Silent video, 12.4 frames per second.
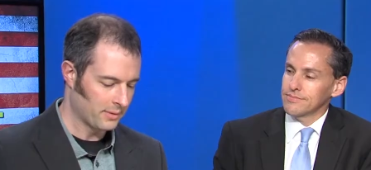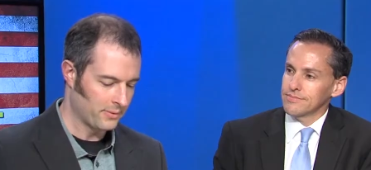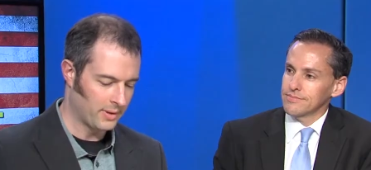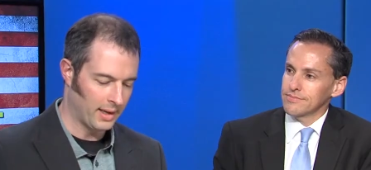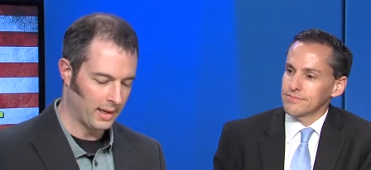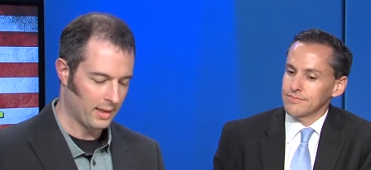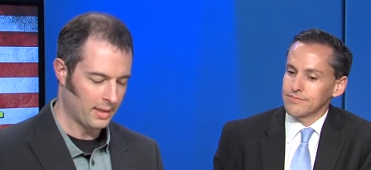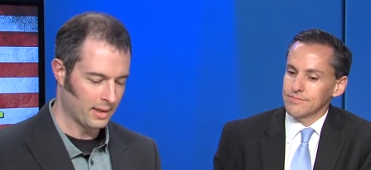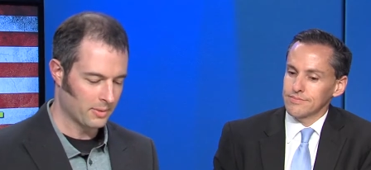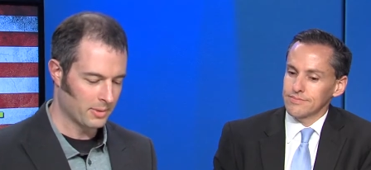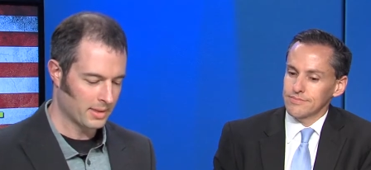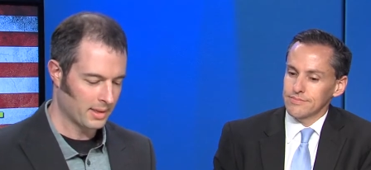Speaker 1: fine. I
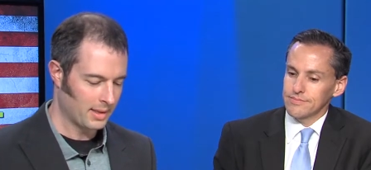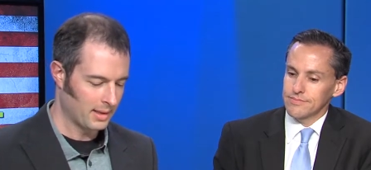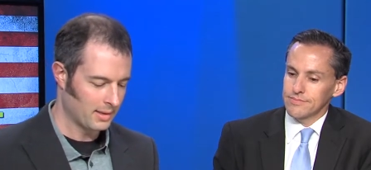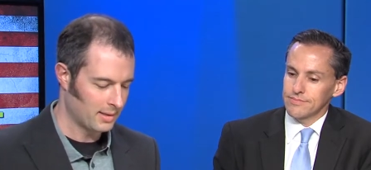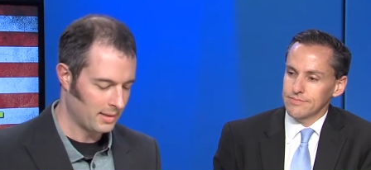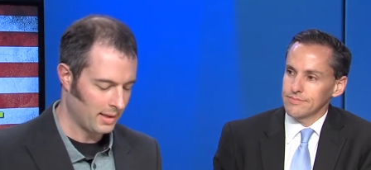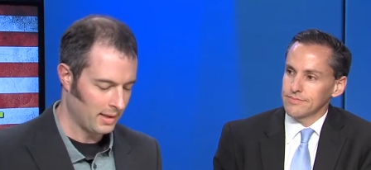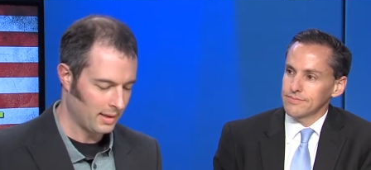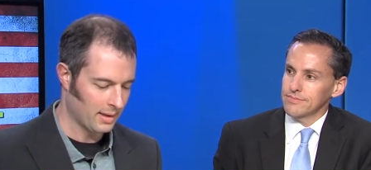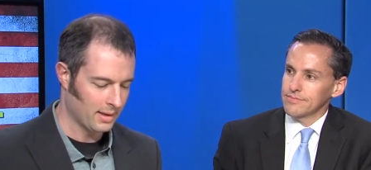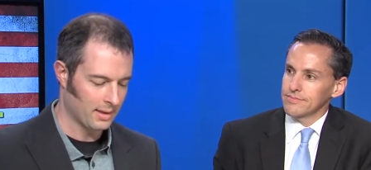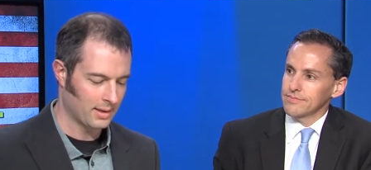think it was against
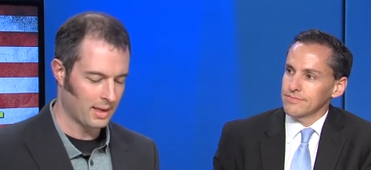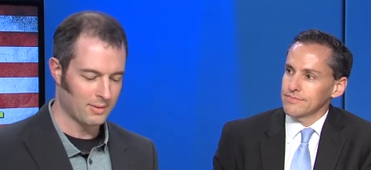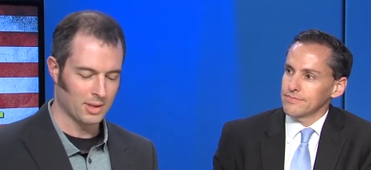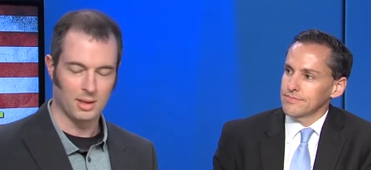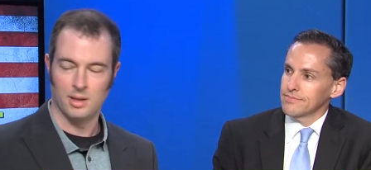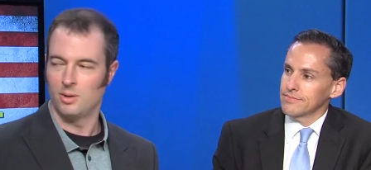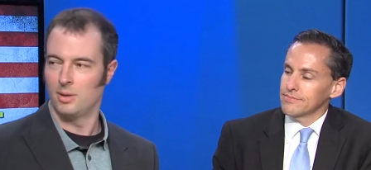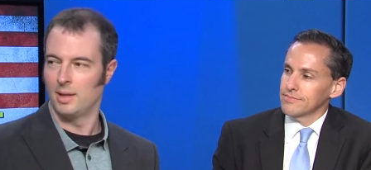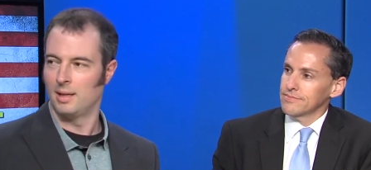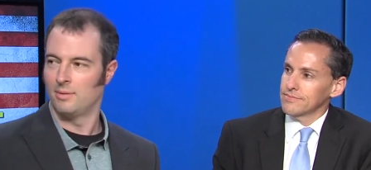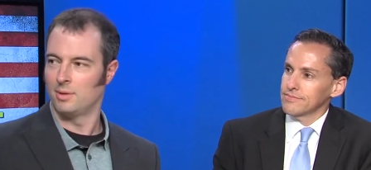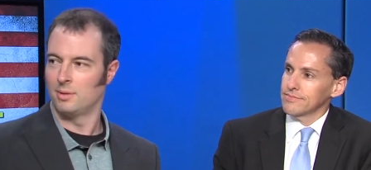a kind of a
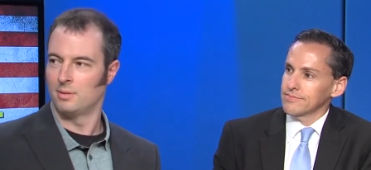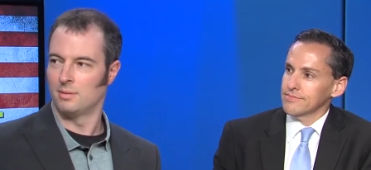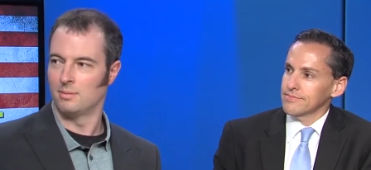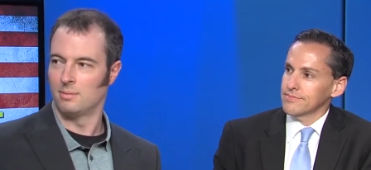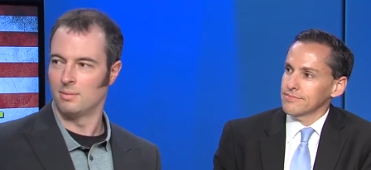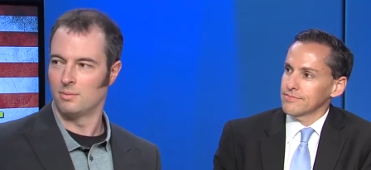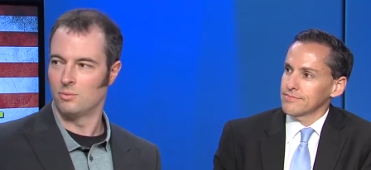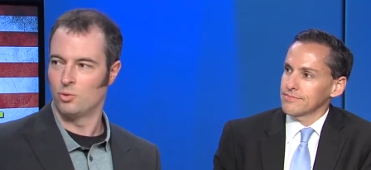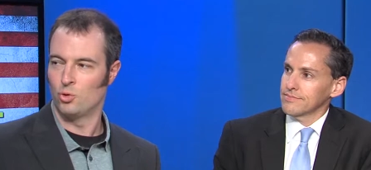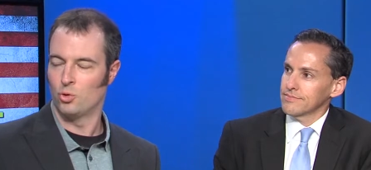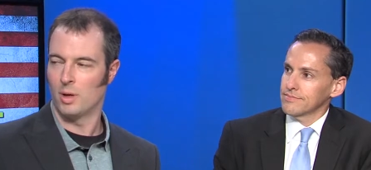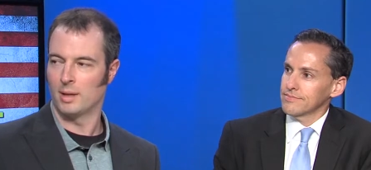low-level
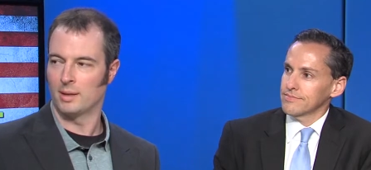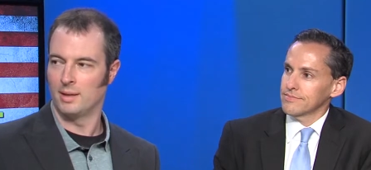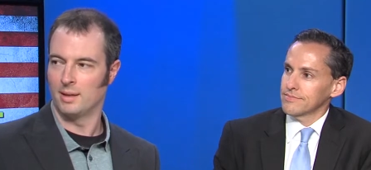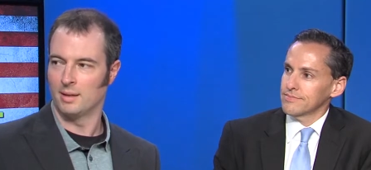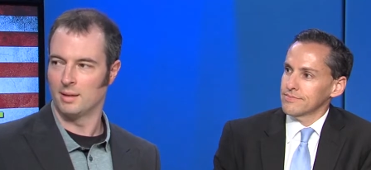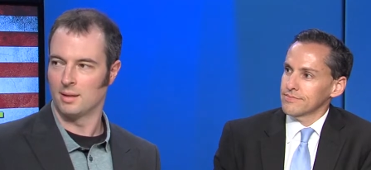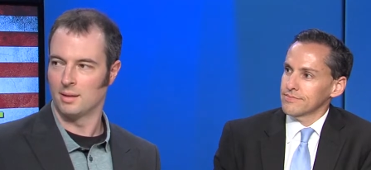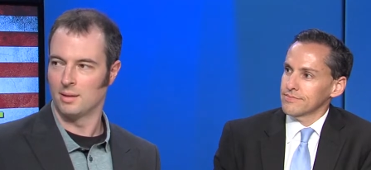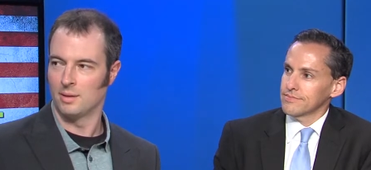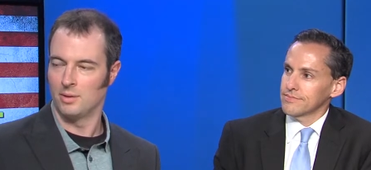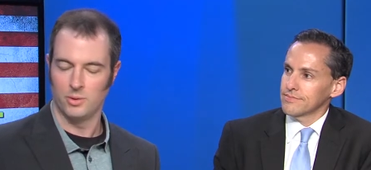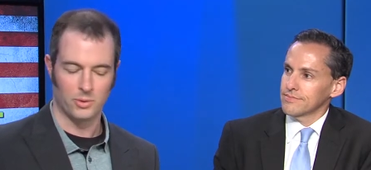drug dealer
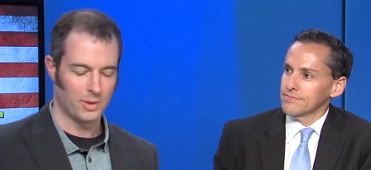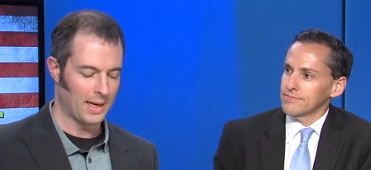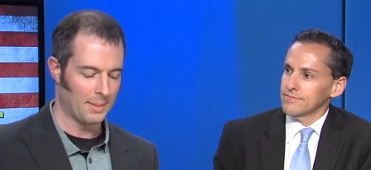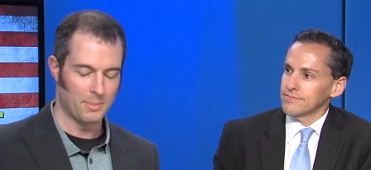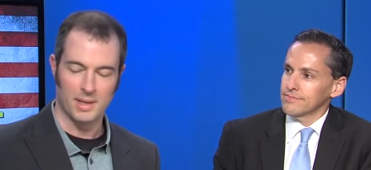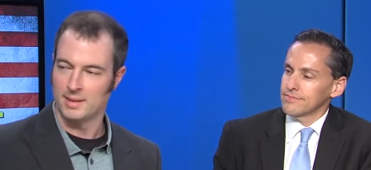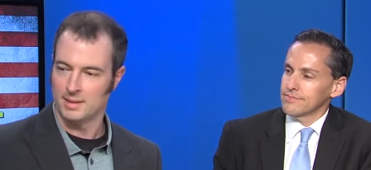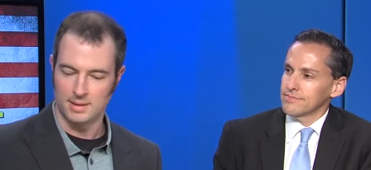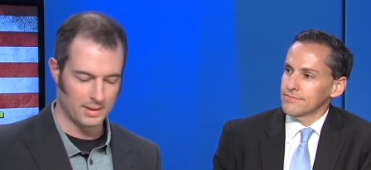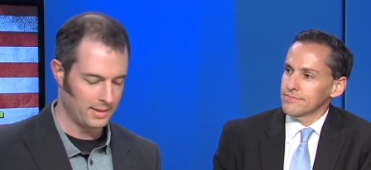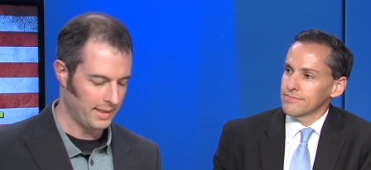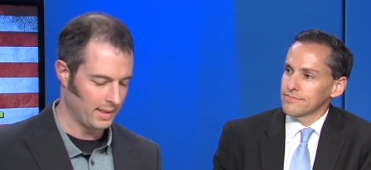who got
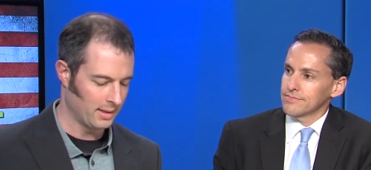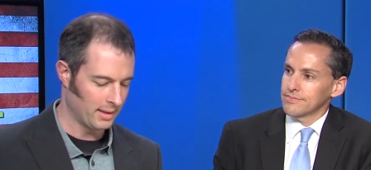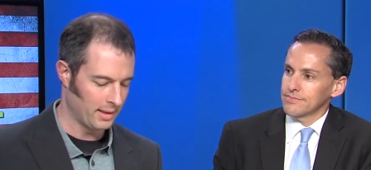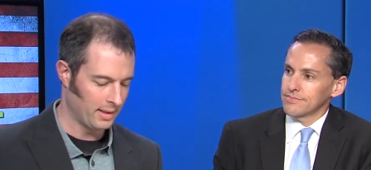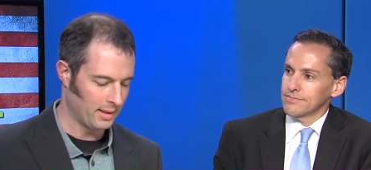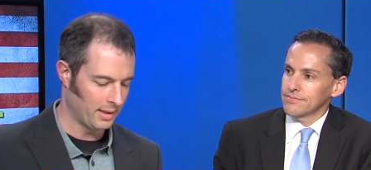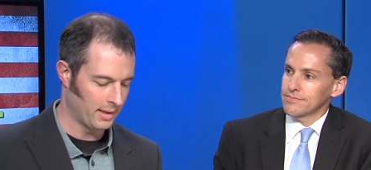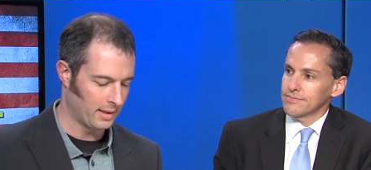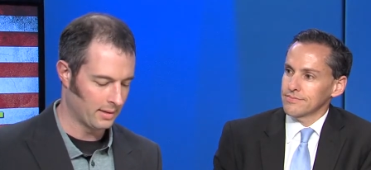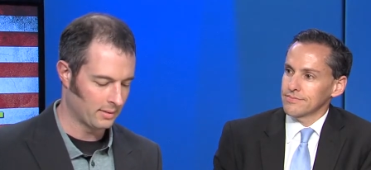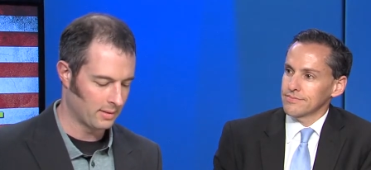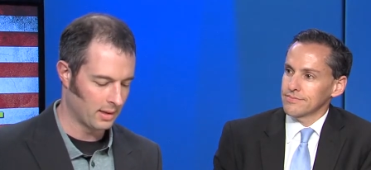busted dealing
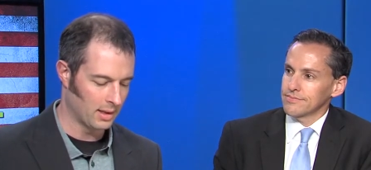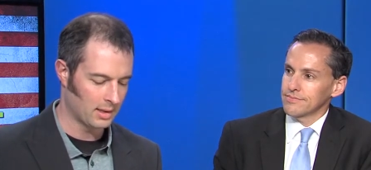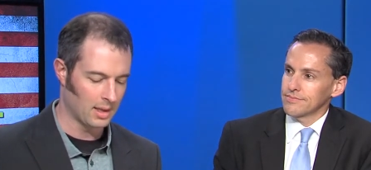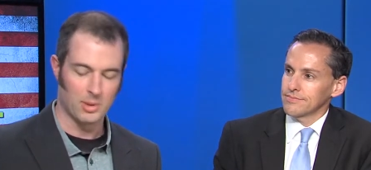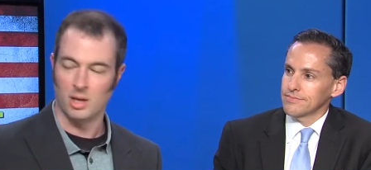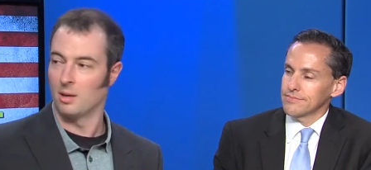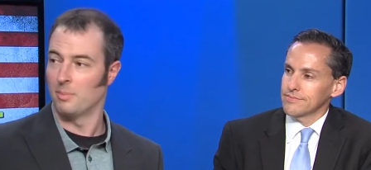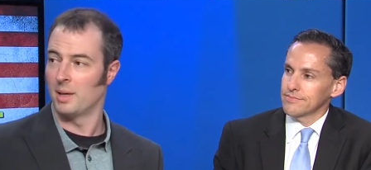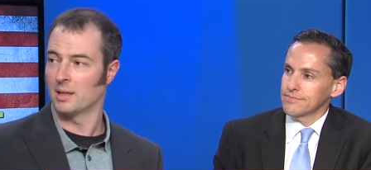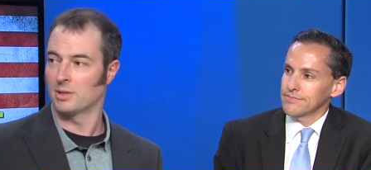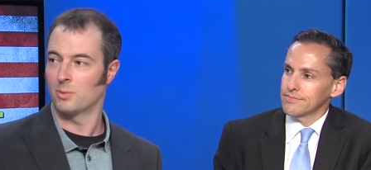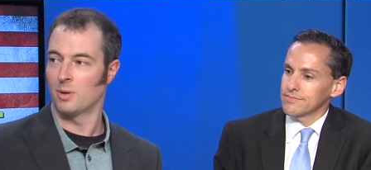a couple
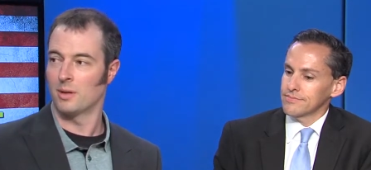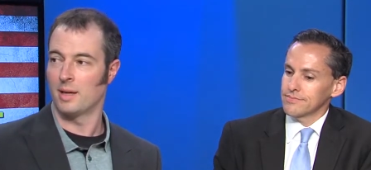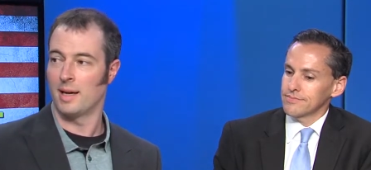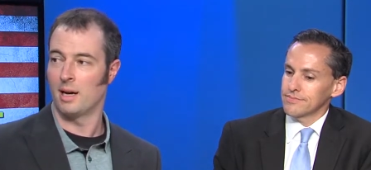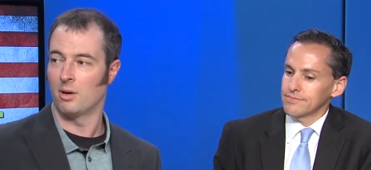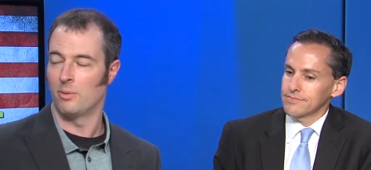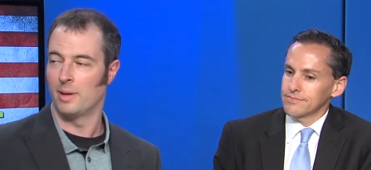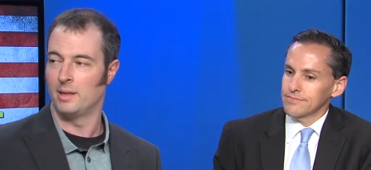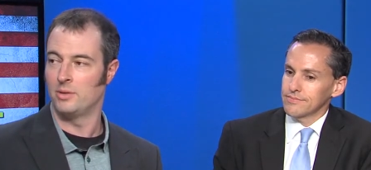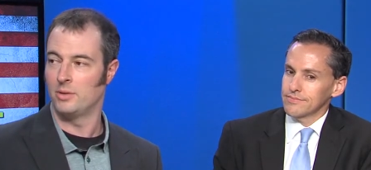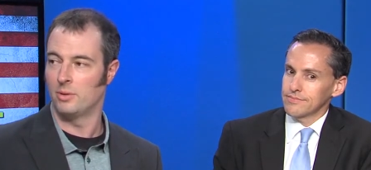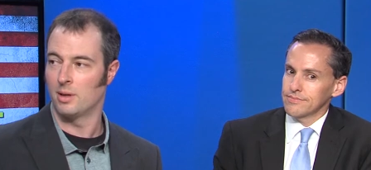$100 worth of
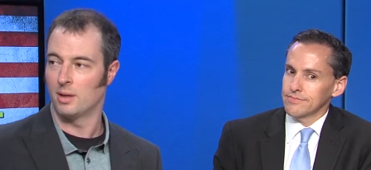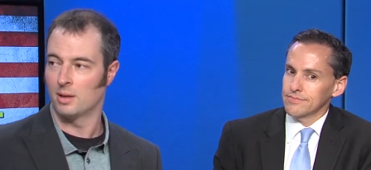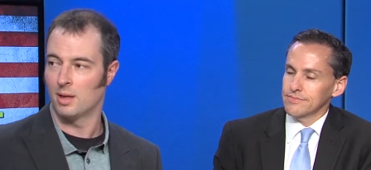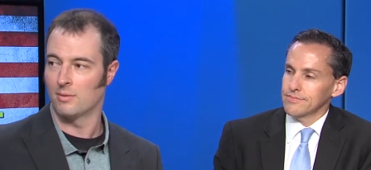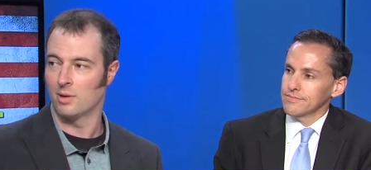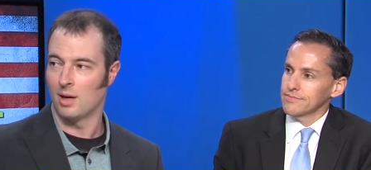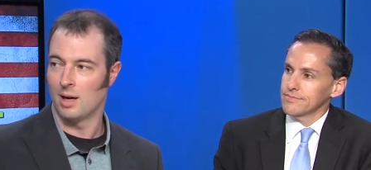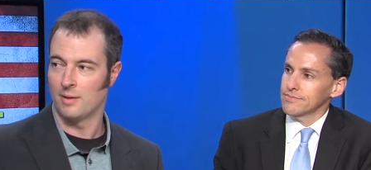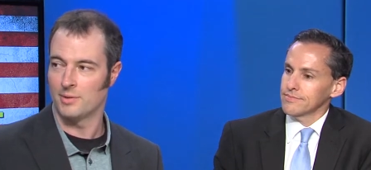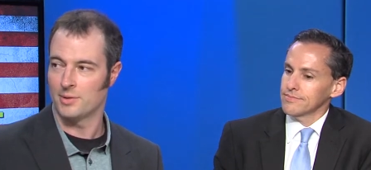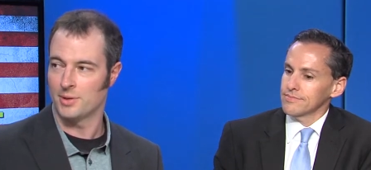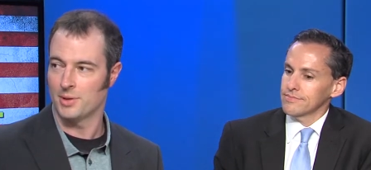heroin to undercover
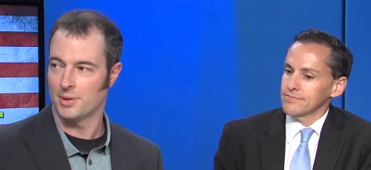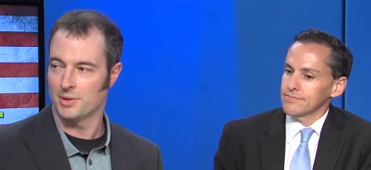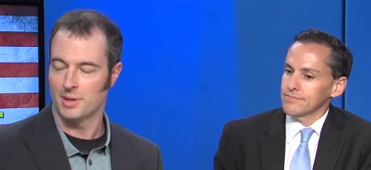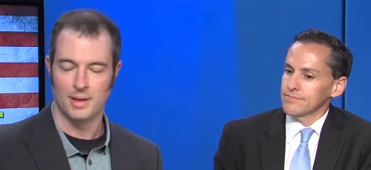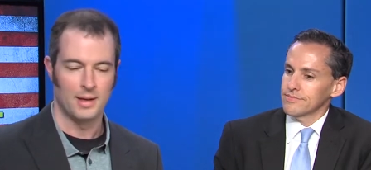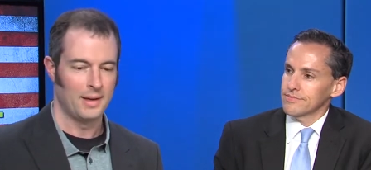officers.